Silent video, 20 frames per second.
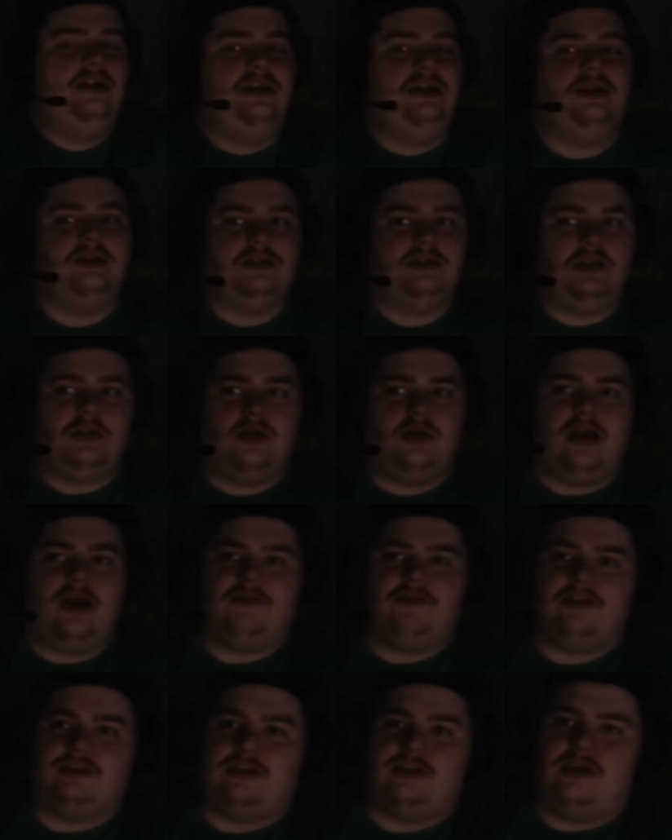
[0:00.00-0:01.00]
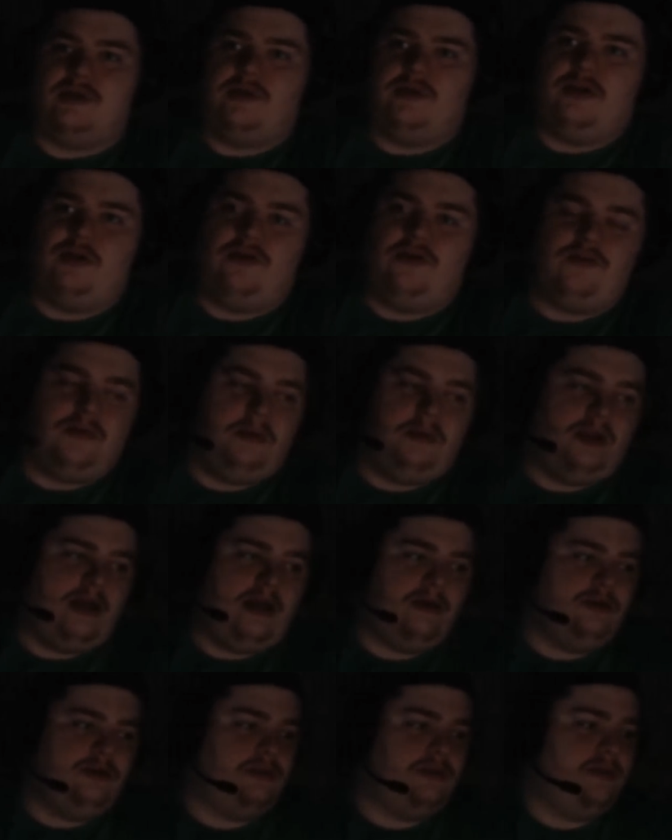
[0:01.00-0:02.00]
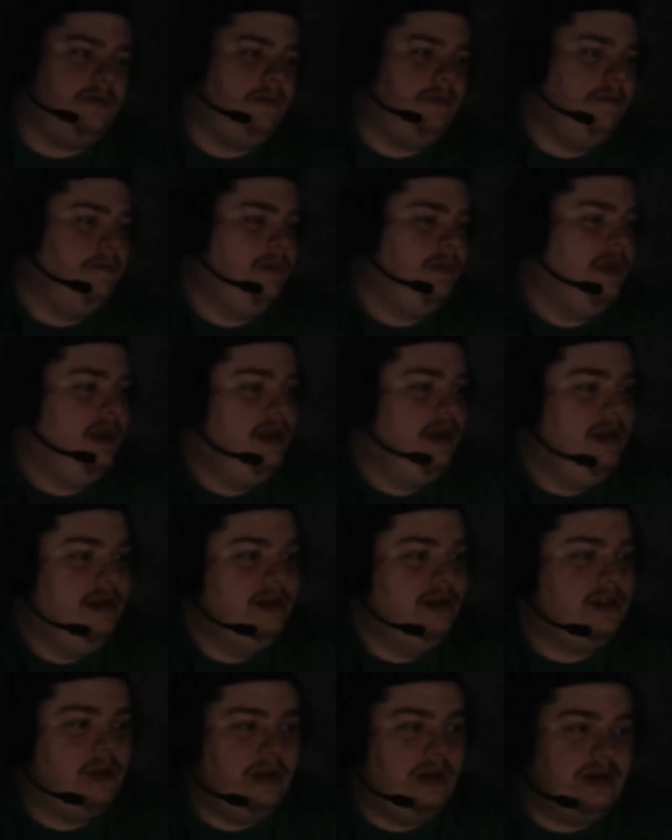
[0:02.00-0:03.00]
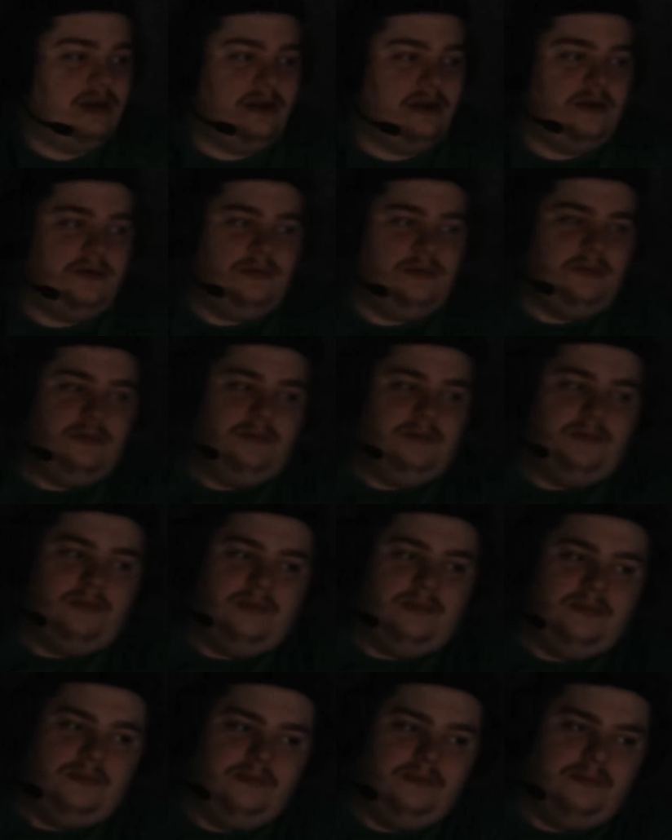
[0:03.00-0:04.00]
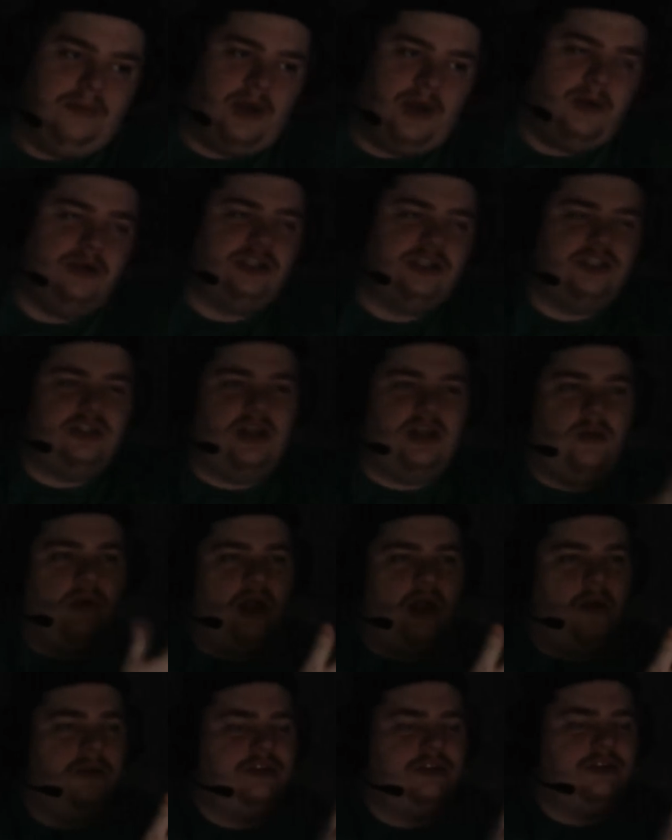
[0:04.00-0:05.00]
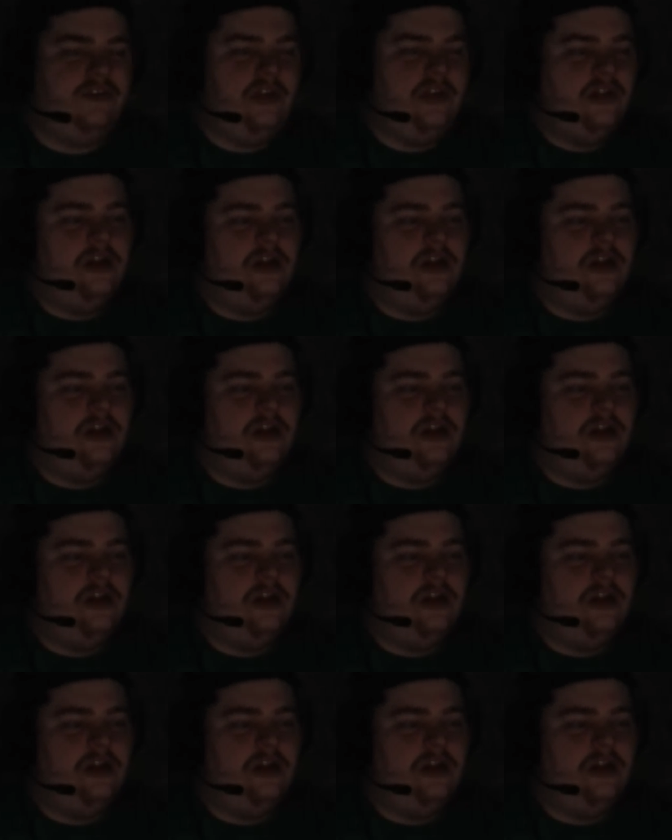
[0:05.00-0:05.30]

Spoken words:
I shouldn't eat this other half because I don't know if I'm allowed to. So I didn't. But it was just like when I was